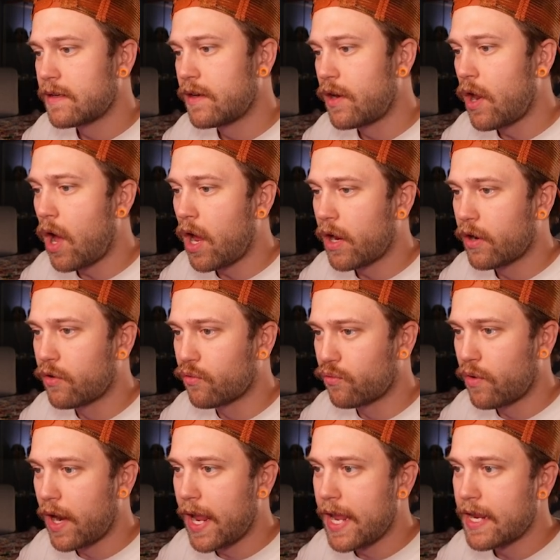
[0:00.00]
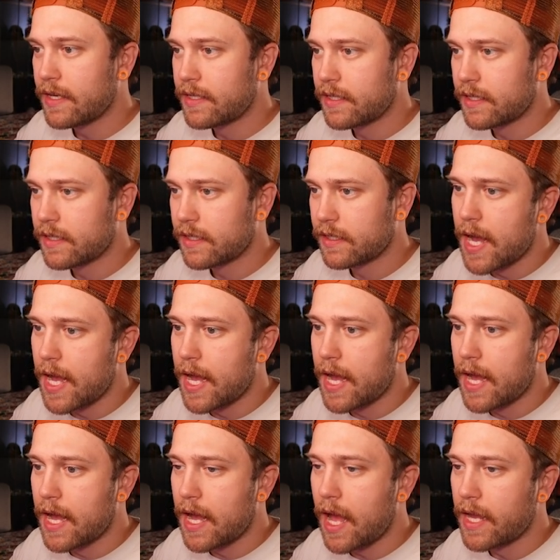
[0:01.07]
not great.
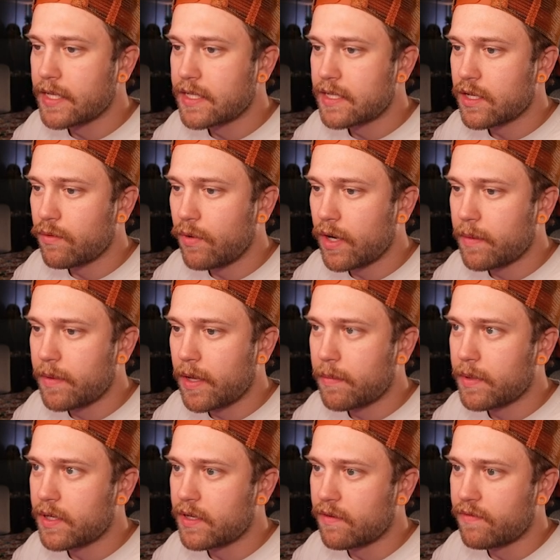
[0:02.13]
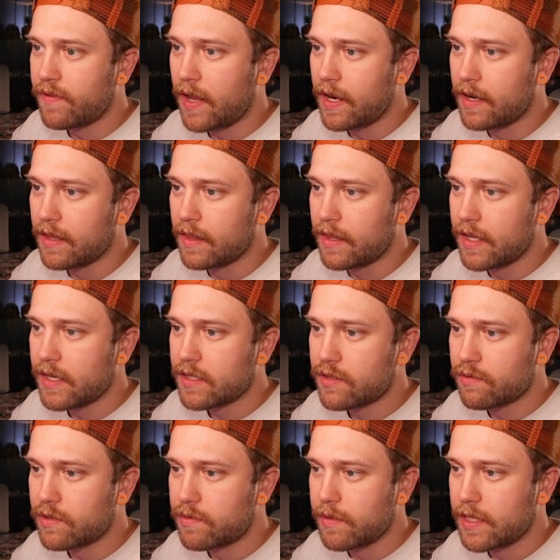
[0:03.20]
I still want to be able to defend this,
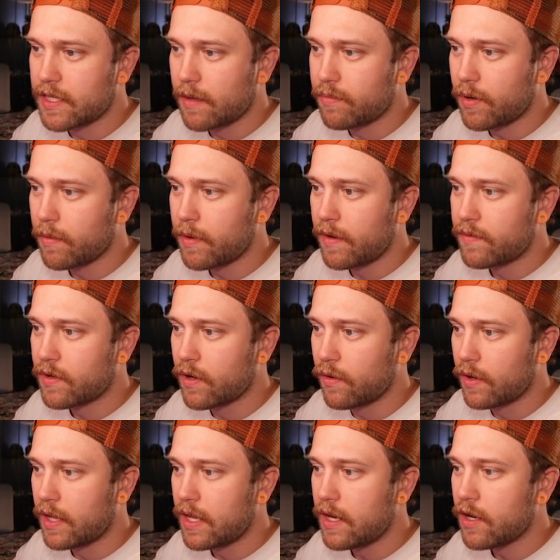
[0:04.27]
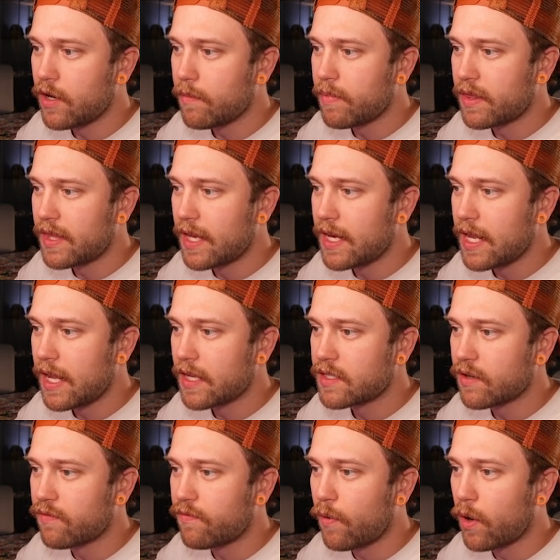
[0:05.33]
which means I probably have to go here, but then he gets
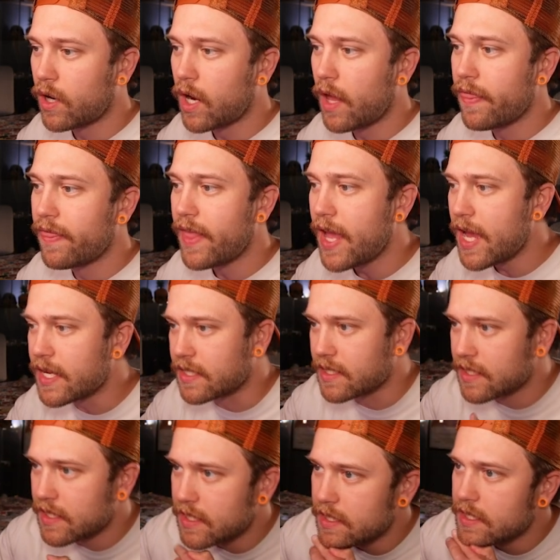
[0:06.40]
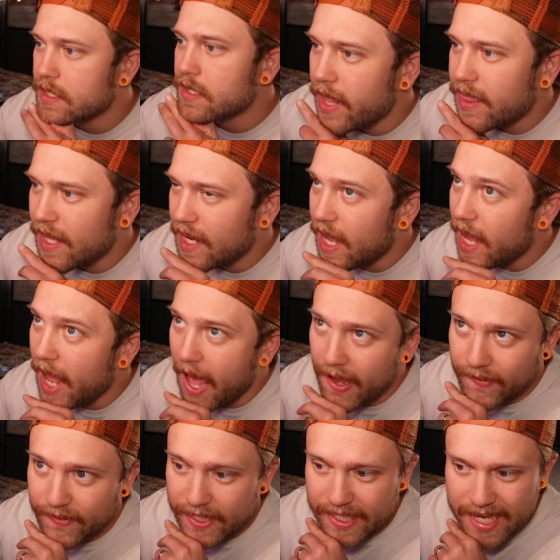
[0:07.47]
a fork on this. I think I
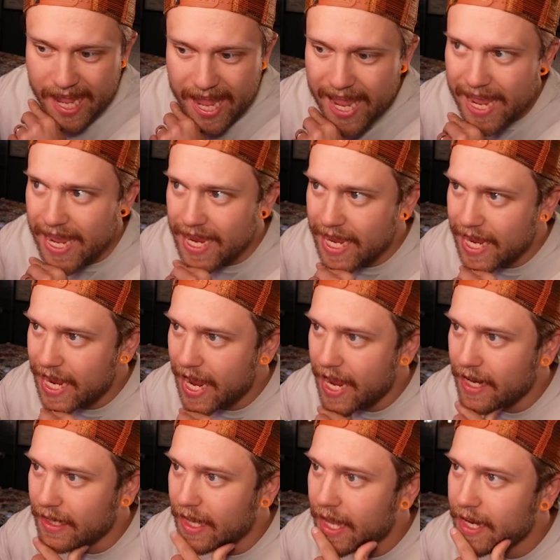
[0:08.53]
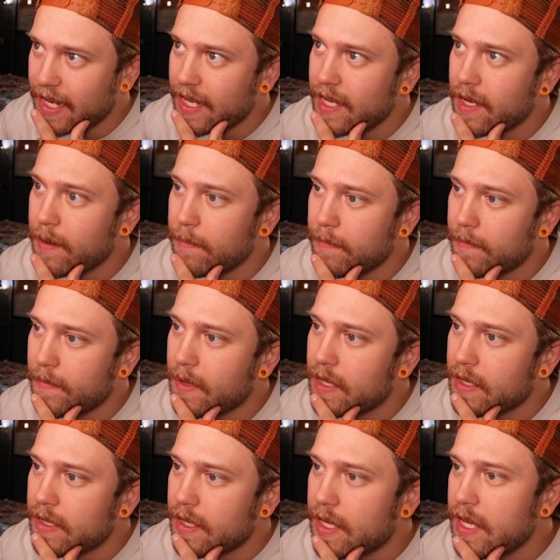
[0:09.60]
have to take and let him
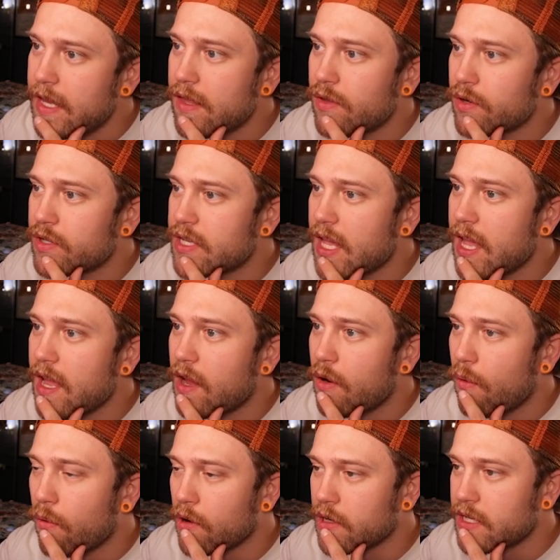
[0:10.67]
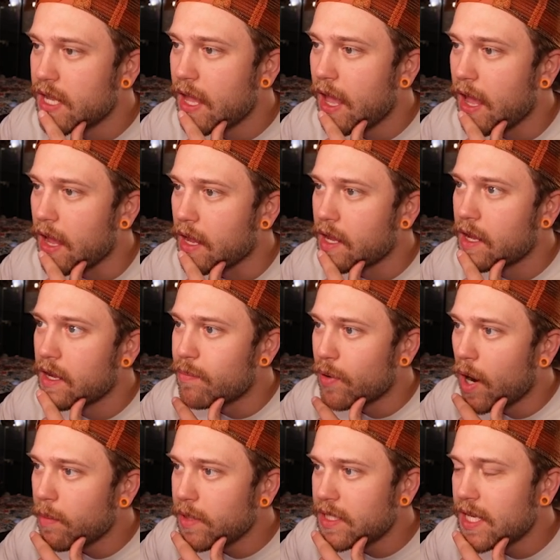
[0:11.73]
either take or take. He
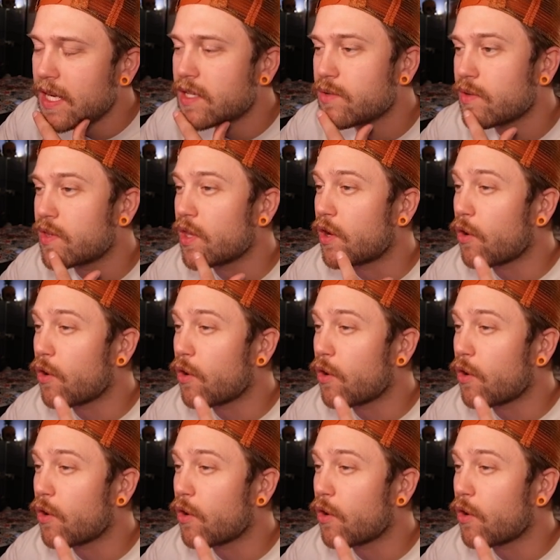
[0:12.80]
probably takes with